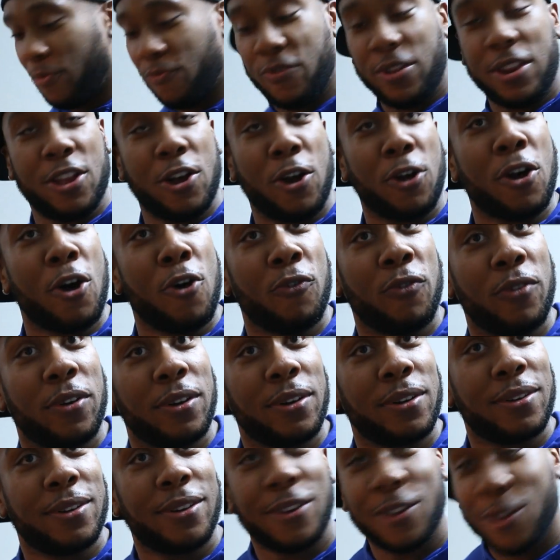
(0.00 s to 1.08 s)
Video,
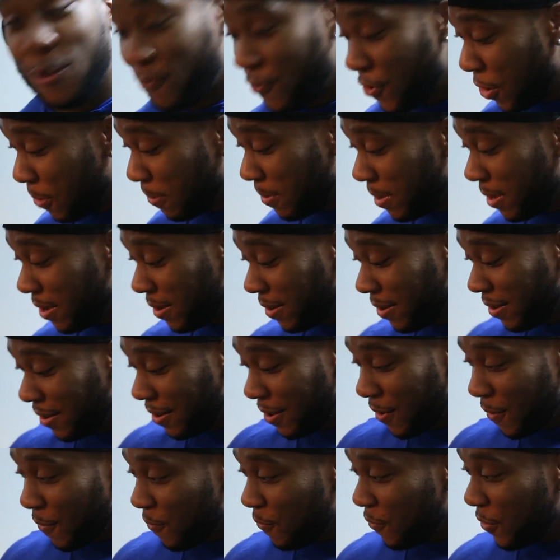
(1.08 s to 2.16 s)
oh. You feel me?
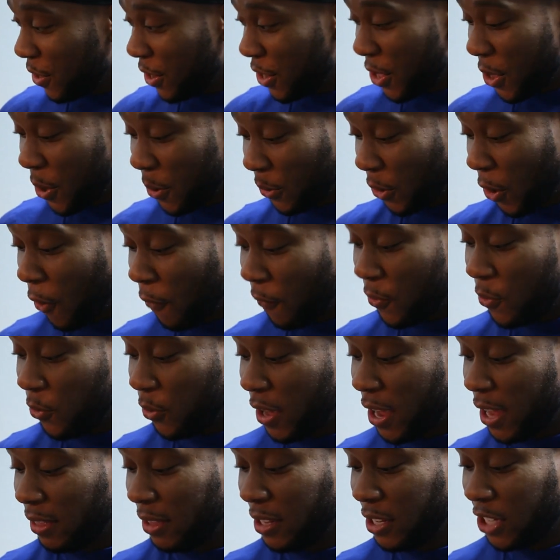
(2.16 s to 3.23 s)
Video, oh, you can
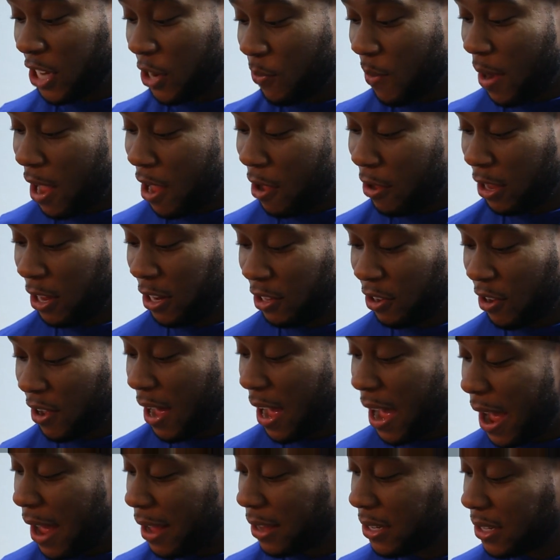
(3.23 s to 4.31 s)
eat this shit right here. Get a little
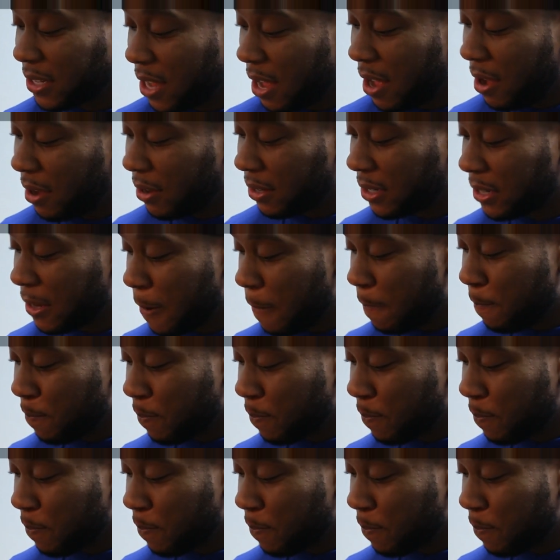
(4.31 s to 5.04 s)
hot sauce,